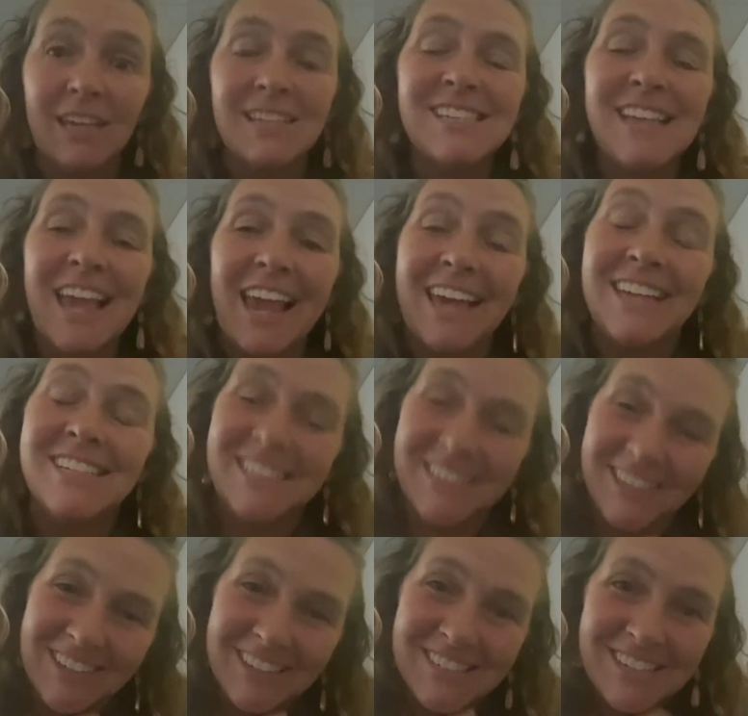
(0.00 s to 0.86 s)
and
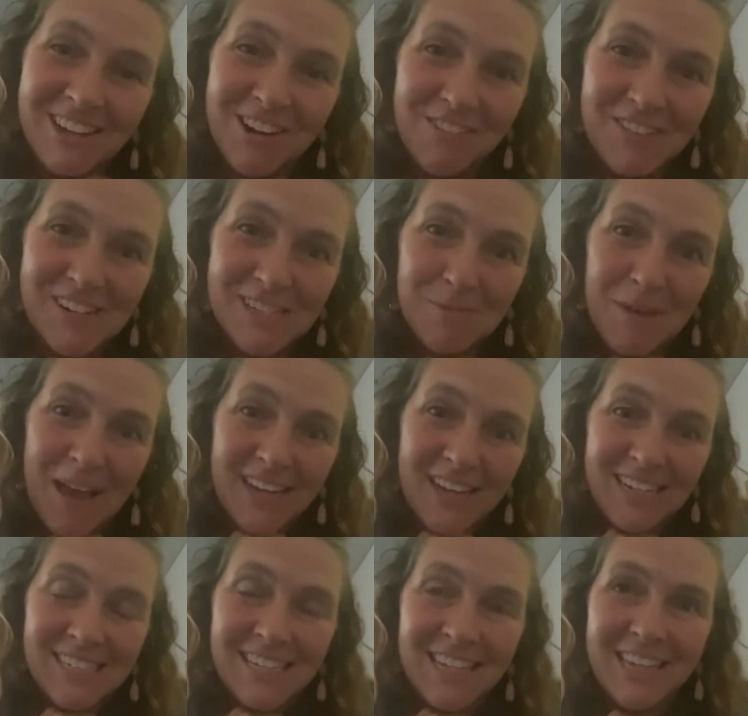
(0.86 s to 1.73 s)
adults are
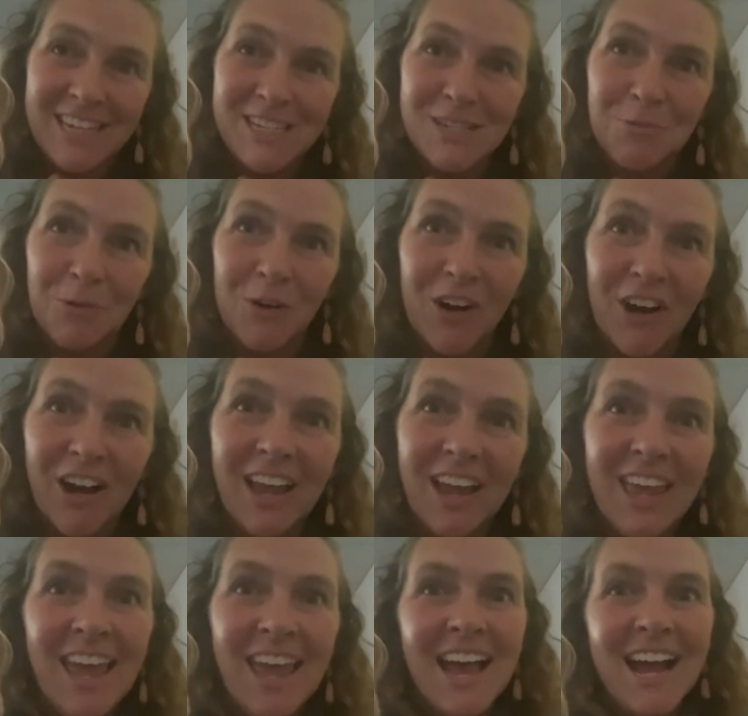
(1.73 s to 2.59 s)
responding to this
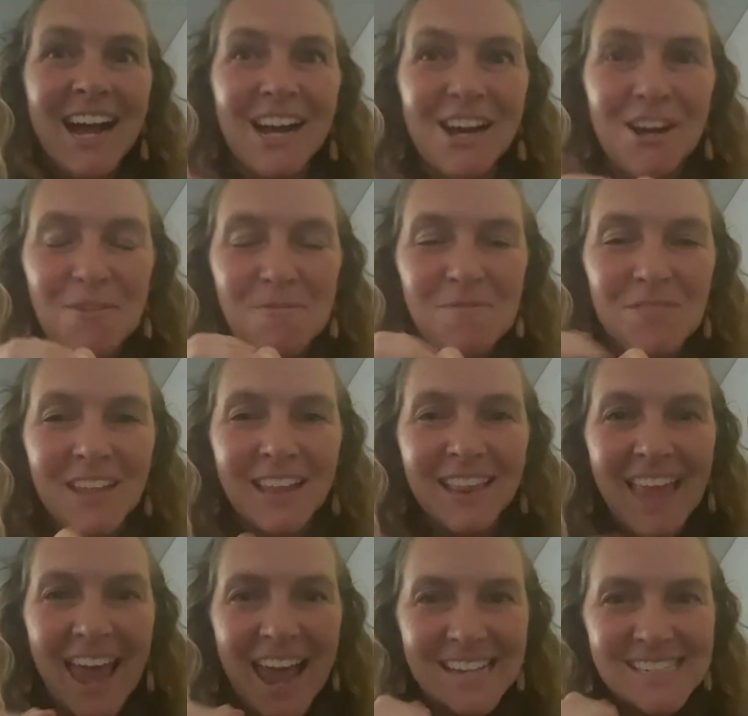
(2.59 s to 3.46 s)
work. The
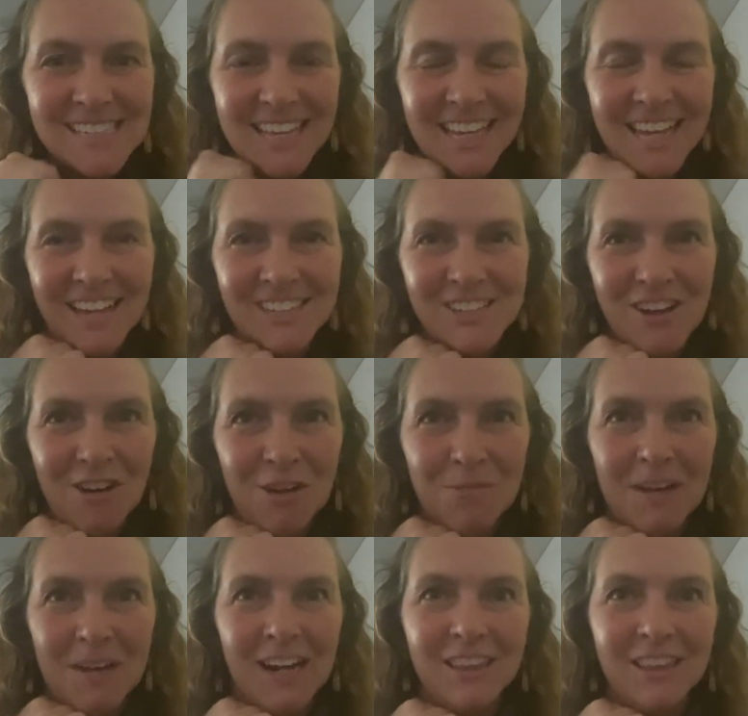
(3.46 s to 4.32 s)
last thing I'll talk
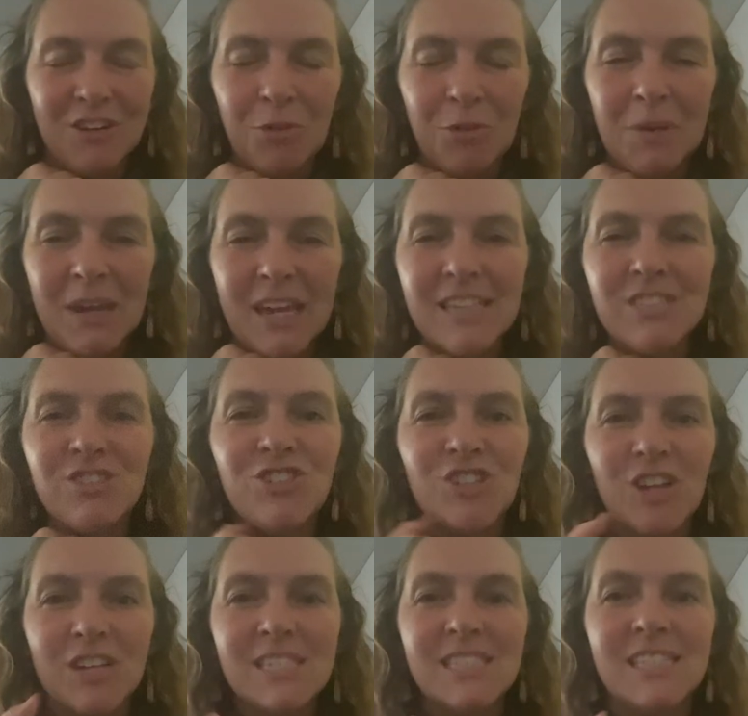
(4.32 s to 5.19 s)
about a little bit is
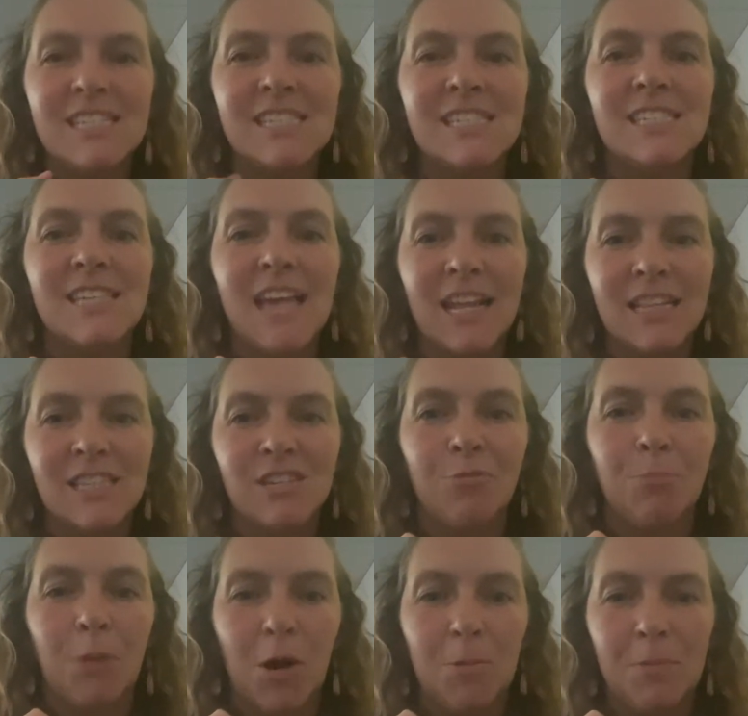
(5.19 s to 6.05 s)
just the sense
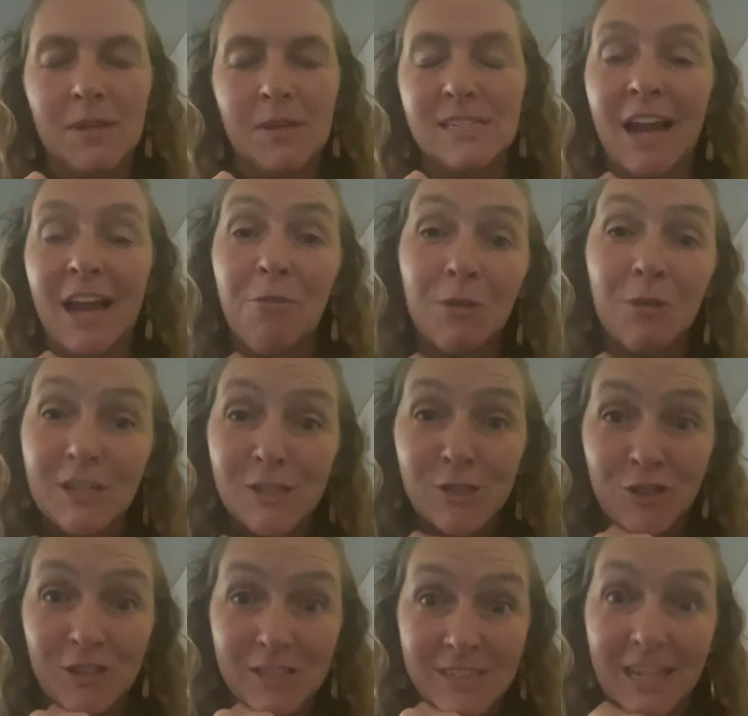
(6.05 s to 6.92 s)
of purpose. And I really
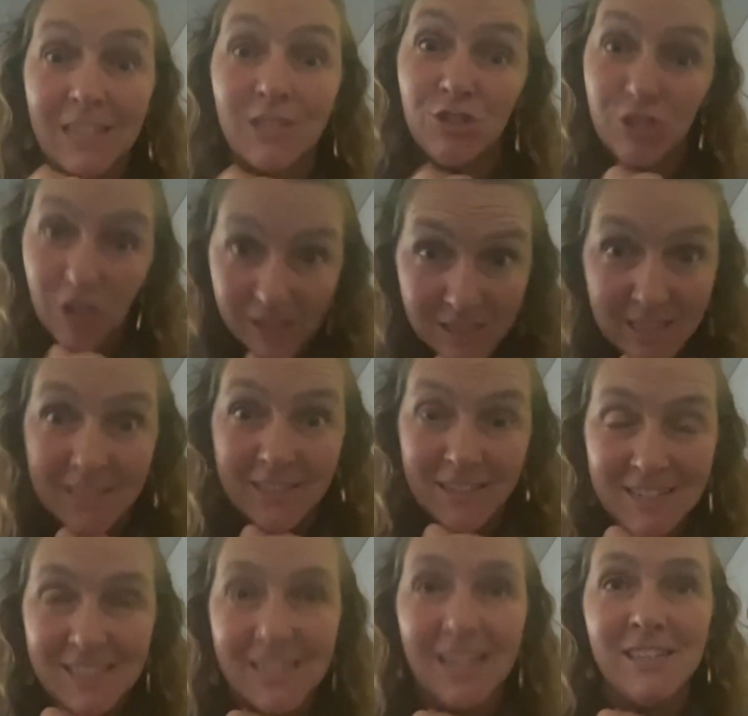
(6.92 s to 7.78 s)
shouldn't say just
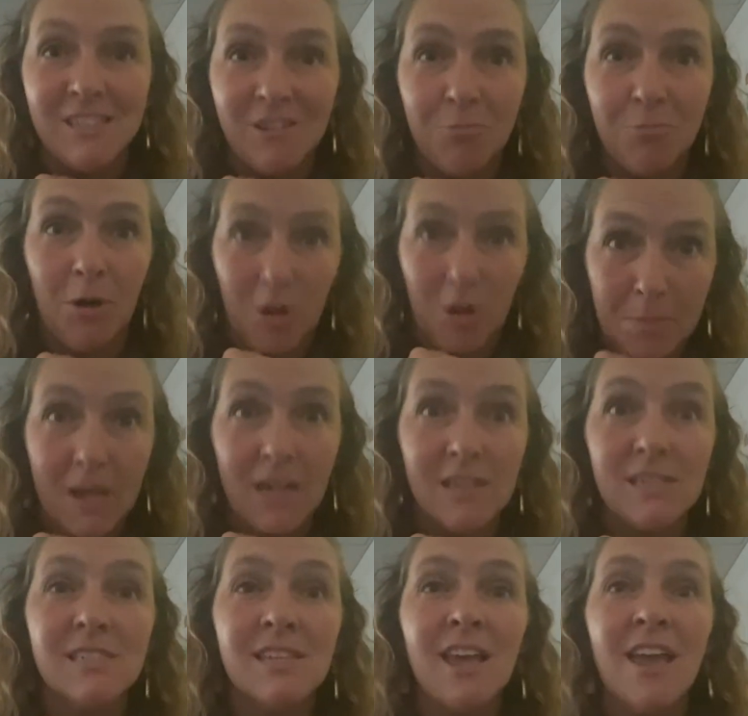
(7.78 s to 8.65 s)
a sense of purpose.